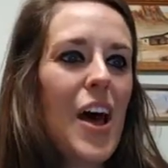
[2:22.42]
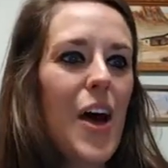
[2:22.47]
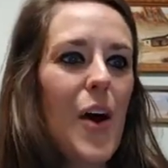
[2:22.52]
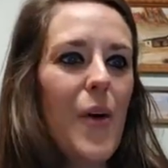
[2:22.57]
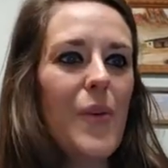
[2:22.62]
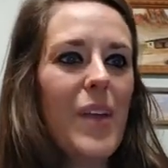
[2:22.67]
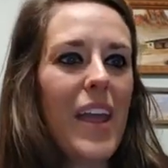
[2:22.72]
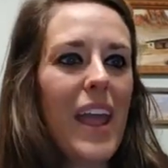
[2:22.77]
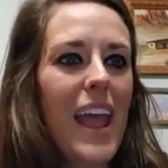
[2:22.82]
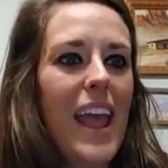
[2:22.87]

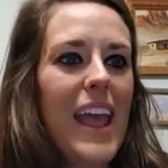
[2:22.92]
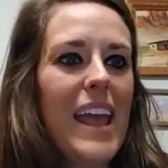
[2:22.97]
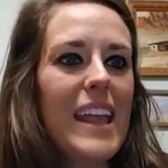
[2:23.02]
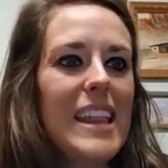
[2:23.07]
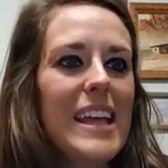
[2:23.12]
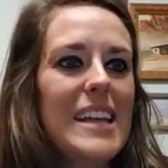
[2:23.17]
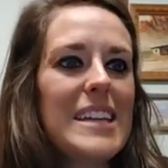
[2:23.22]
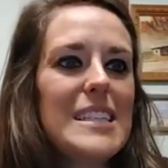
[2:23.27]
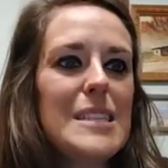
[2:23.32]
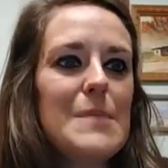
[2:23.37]
Okay,
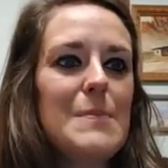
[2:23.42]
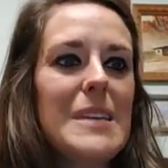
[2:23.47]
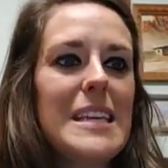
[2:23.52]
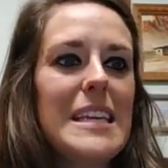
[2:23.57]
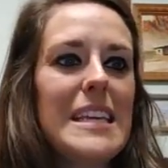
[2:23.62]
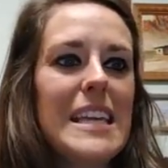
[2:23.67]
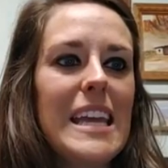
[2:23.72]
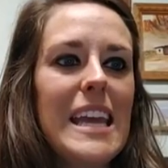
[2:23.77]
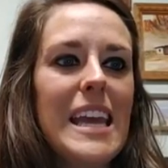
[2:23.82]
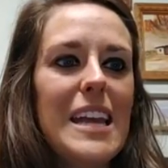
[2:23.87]
let us
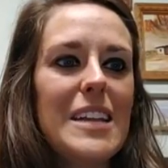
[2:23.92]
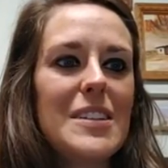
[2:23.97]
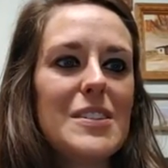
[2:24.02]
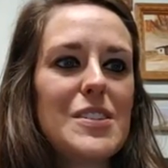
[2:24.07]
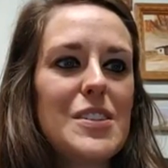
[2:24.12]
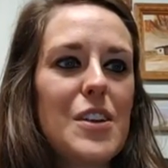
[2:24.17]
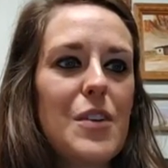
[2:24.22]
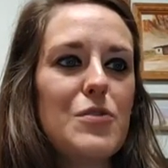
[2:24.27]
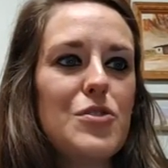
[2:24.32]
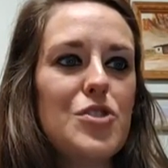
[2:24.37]
begin.
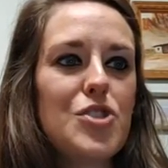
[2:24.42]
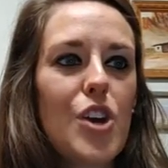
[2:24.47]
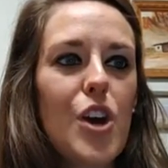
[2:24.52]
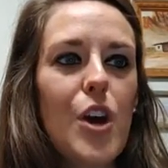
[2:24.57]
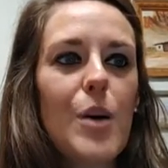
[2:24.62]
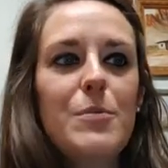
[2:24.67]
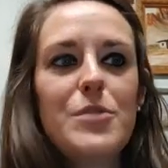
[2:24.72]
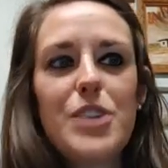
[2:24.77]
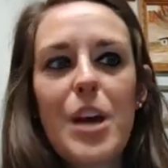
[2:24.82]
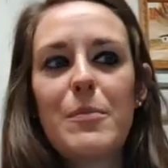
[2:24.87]
So,
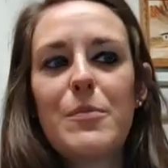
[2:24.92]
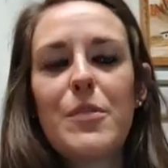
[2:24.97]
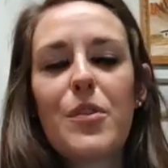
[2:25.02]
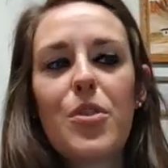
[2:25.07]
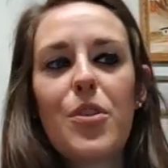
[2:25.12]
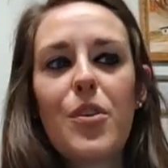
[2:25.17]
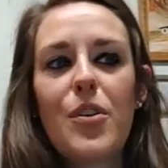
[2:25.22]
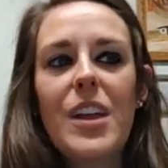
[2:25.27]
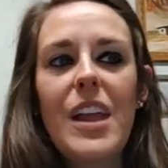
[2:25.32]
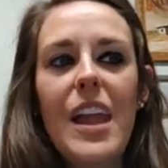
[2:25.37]
Job chapter
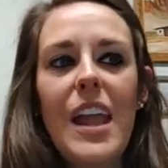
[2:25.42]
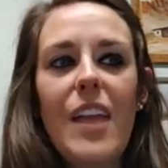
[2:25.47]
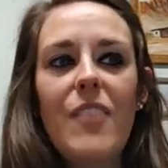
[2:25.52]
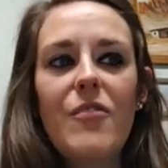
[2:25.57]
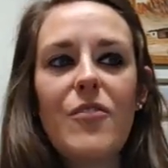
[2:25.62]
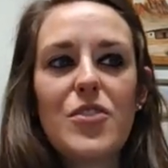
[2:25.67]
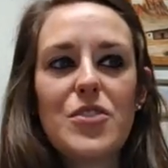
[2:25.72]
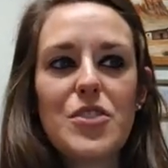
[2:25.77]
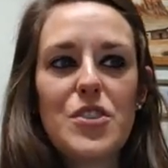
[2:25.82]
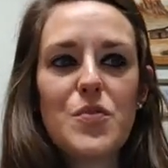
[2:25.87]

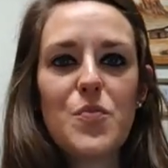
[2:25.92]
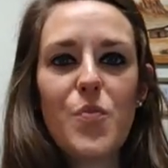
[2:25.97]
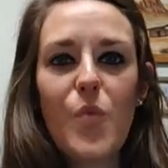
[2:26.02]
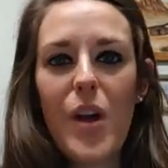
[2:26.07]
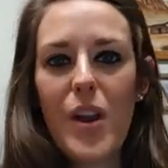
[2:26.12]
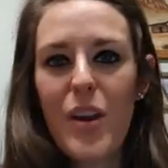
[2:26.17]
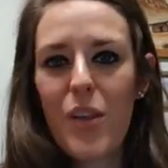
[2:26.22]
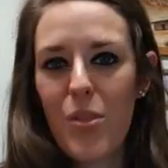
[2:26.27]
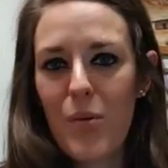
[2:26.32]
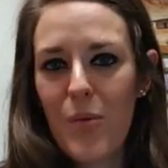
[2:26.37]
38, verses
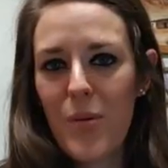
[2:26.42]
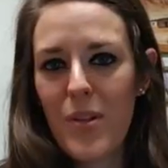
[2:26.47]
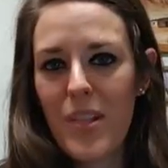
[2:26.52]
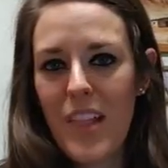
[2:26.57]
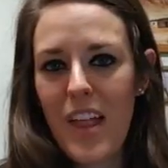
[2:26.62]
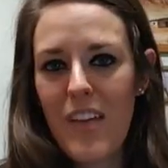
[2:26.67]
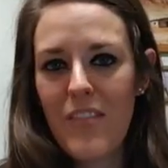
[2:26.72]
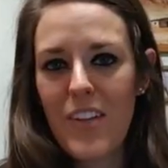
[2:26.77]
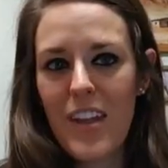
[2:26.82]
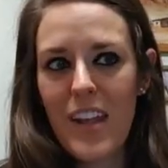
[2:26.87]
1 through
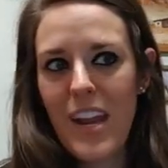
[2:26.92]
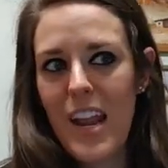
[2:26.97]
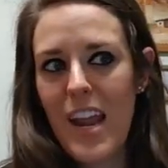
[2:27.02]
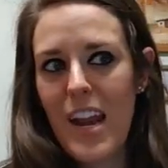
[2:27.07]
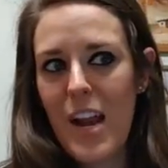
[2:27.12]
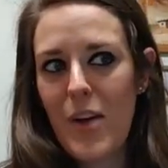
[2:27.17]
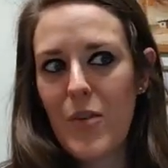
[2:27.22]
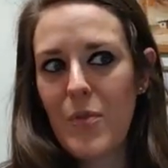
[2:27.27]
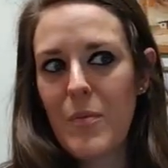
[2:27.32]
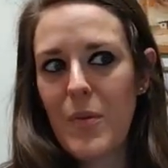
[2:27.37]
11,
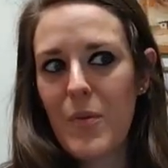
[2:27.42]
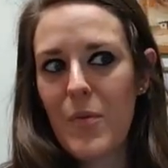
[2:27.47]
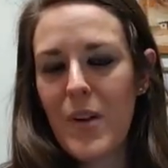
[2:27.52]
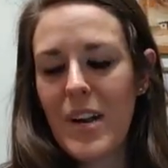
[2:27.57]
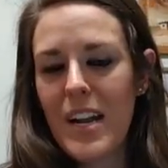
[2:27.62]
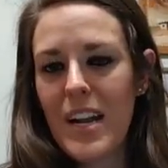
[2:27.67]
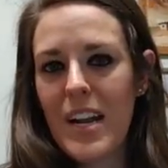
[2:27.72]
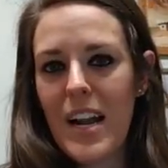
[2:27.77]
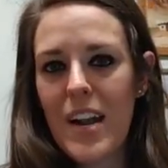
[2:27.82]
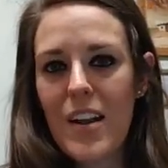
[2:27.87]
and I will be
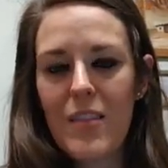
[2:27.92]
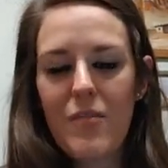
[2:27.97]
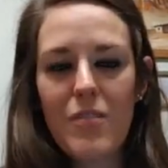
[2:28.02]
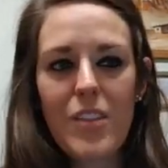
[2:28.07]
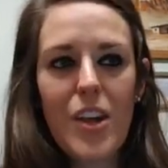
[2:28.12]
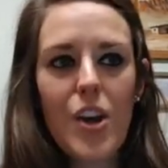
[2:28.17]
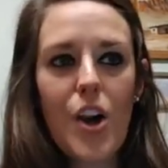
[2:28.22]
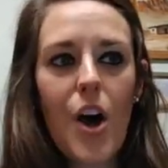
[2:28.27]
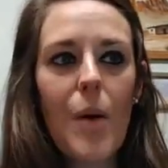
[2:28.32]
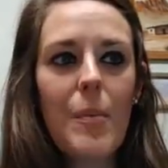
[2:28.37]
reading out of
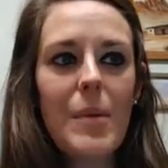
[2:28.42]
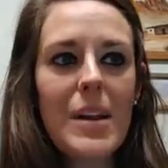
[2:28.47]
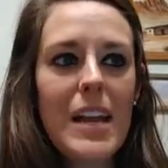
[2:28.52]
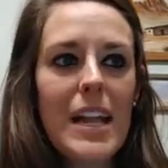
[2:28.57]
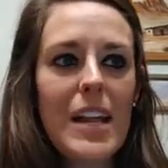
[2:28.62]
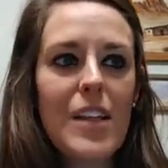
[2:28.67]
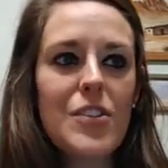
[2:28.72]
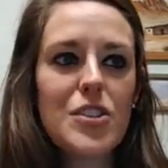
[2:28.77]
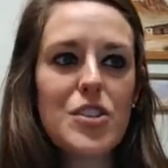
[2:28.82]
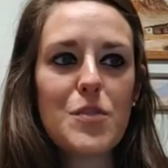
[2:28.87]
the
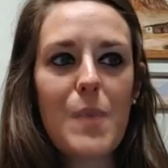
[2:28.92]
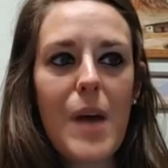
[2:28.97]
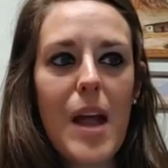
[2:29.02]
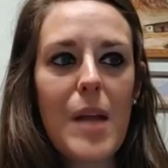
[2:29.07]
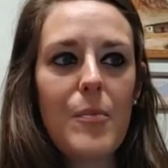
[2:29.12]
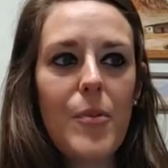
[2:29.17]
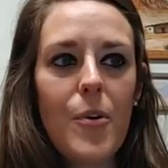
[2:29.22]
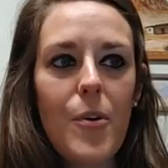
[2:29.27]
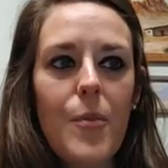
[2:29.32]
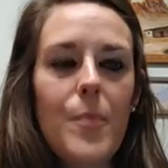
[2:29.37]
Common English
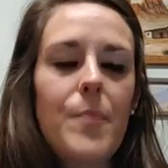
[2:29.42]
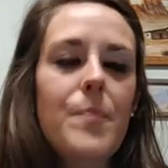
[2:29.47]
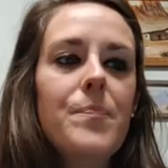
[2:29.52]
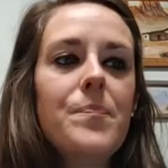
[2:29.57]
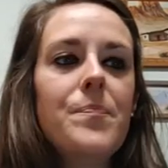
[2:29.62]
Bible.